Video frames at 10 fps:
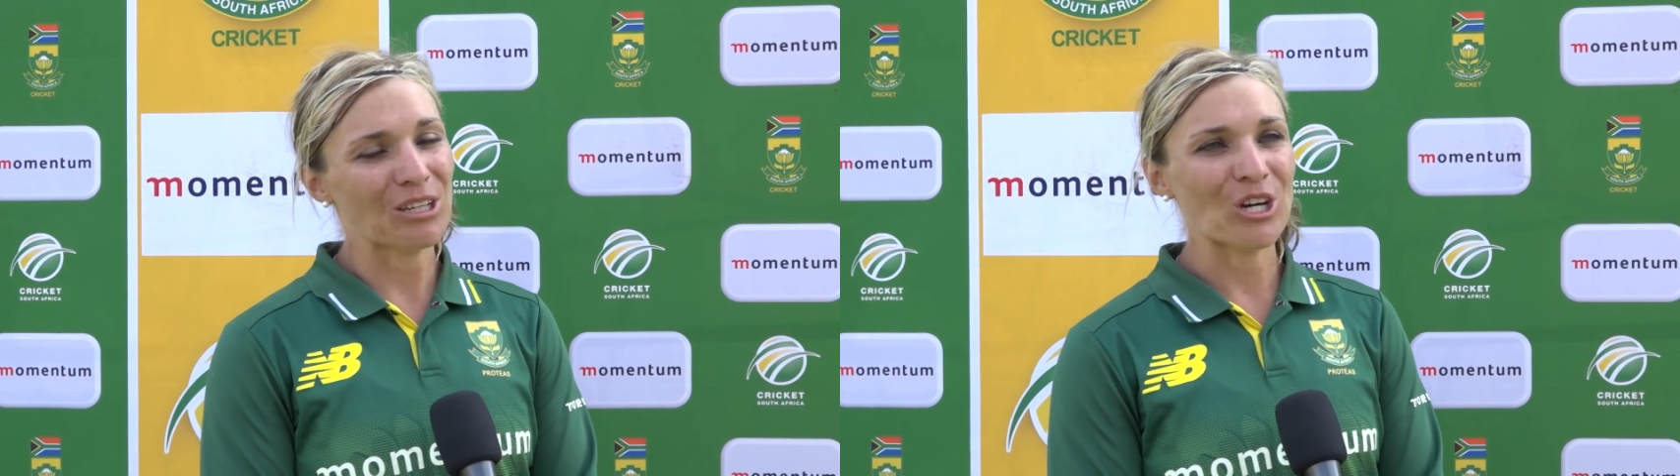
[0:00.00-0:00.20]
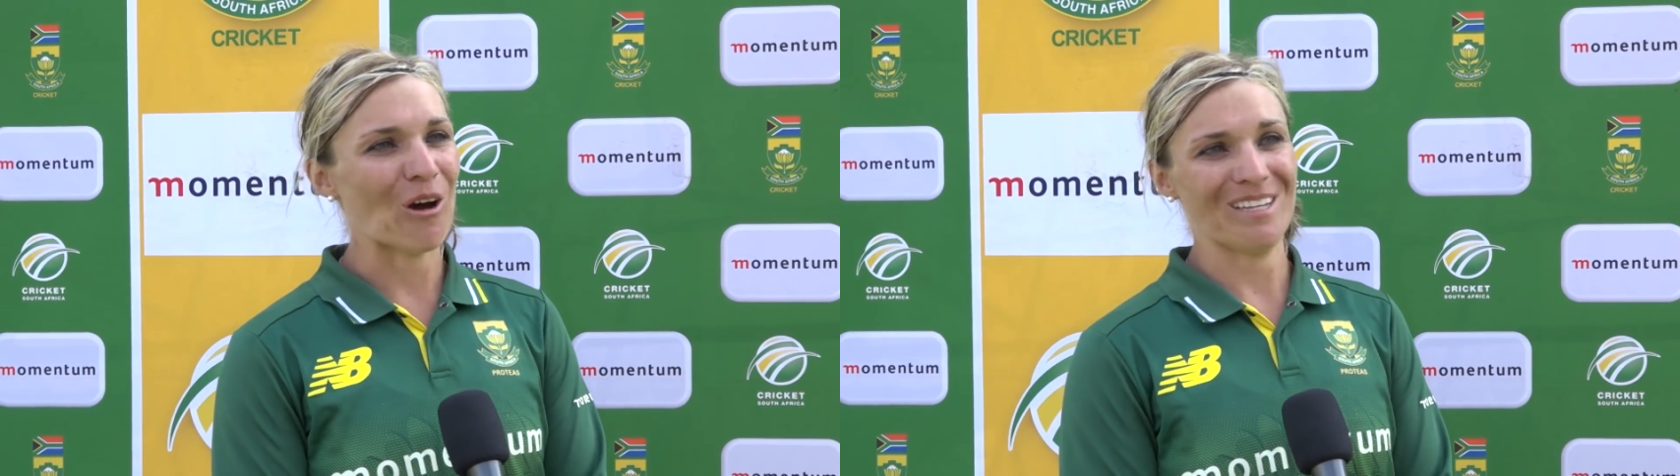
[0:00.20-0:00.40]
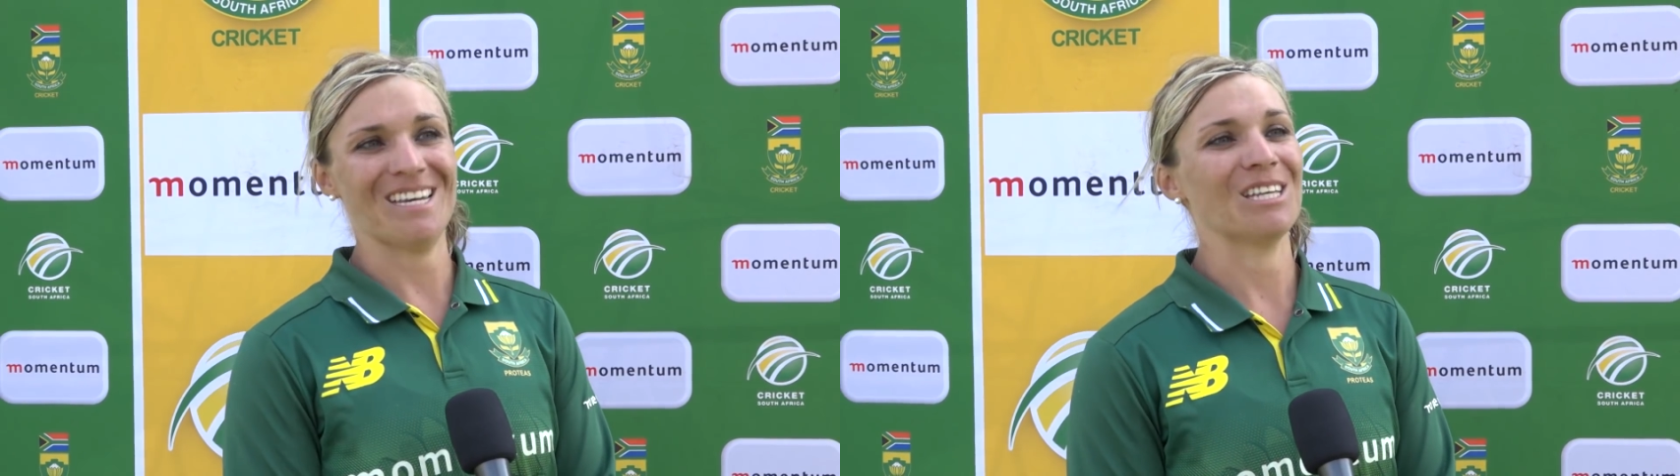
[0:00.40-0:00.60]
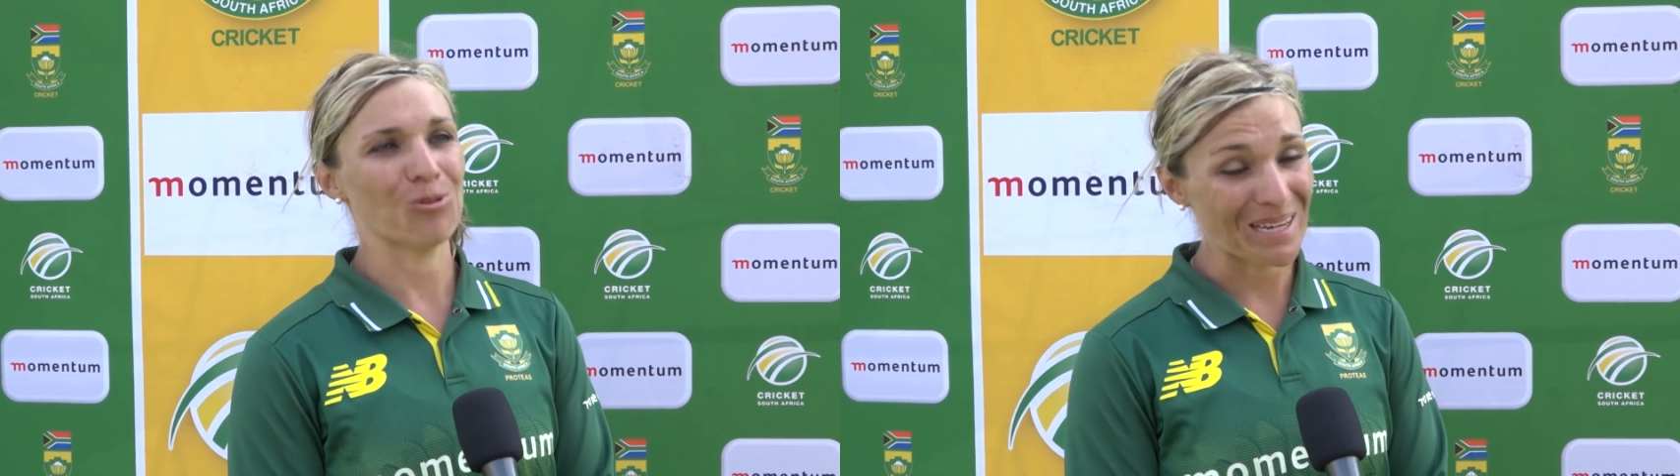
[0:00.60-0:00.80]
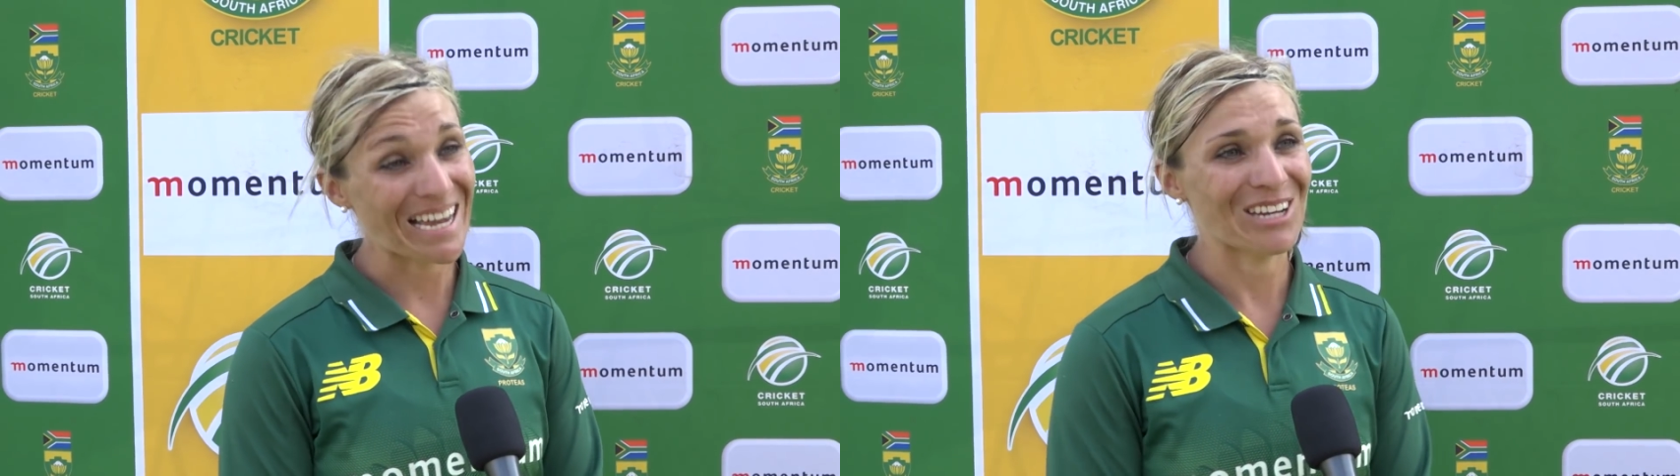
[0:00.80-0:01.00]
need to go at
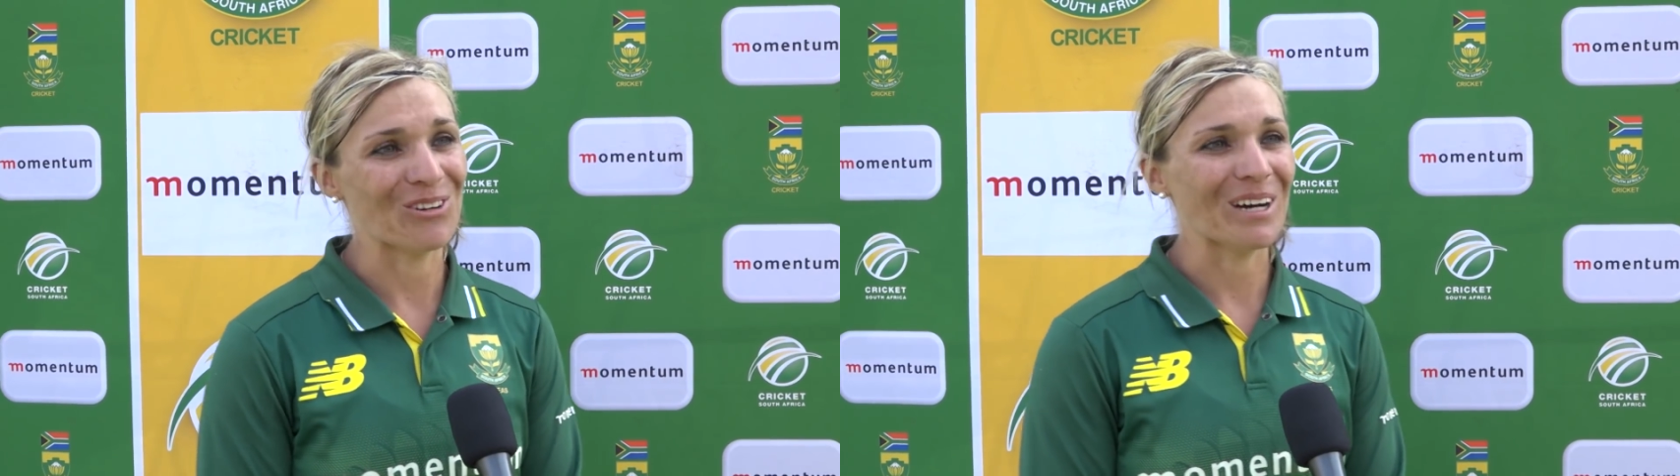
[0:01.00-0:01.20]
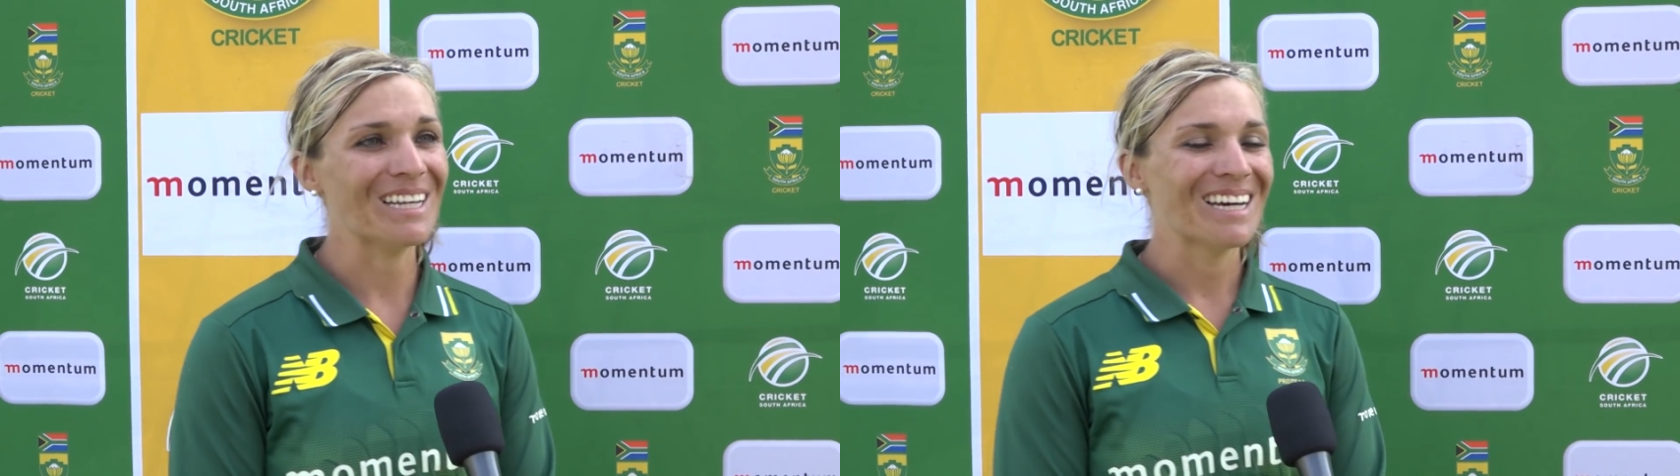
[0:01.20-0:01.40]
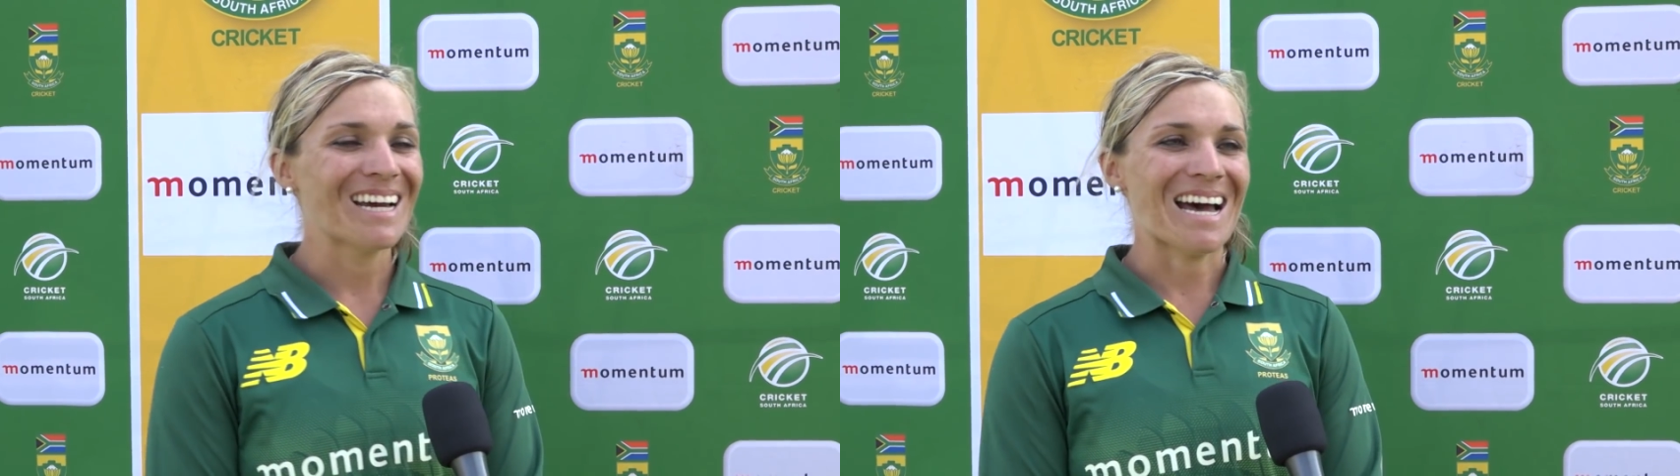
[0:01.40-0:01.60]
10s, we can do it.